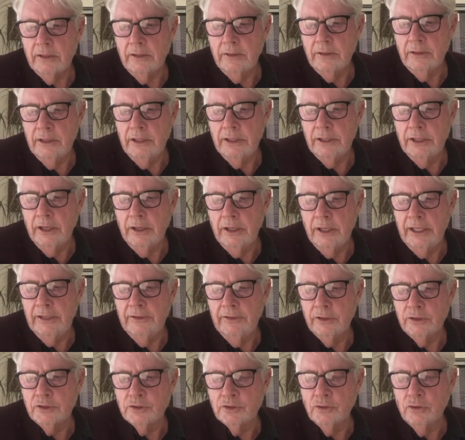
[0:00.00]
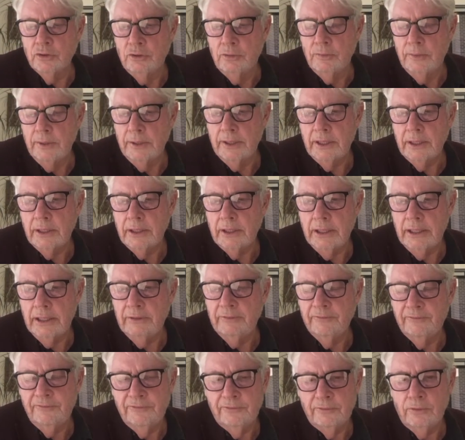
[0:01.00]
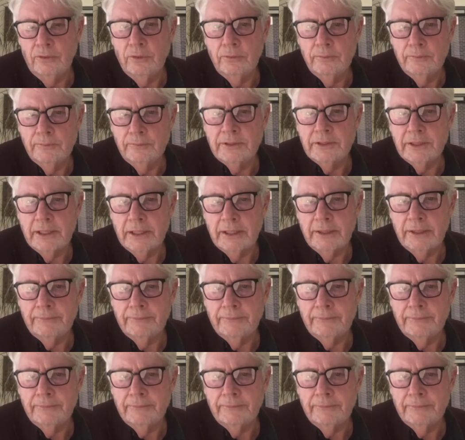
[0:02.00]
you know, in the trauma-informed